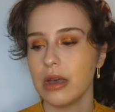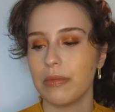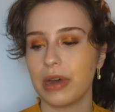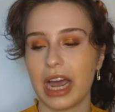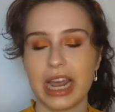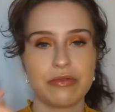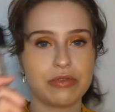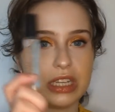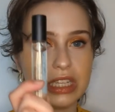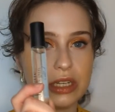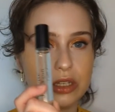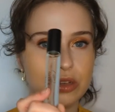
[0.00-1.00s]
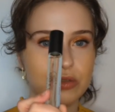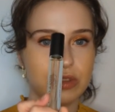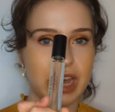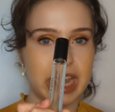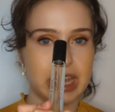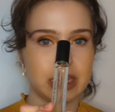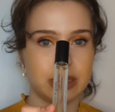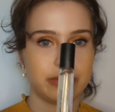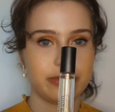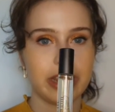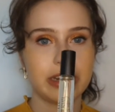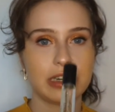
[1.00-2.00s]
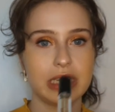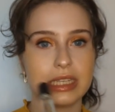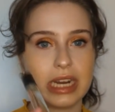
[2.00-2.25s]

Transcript: but I really do like this fragrance,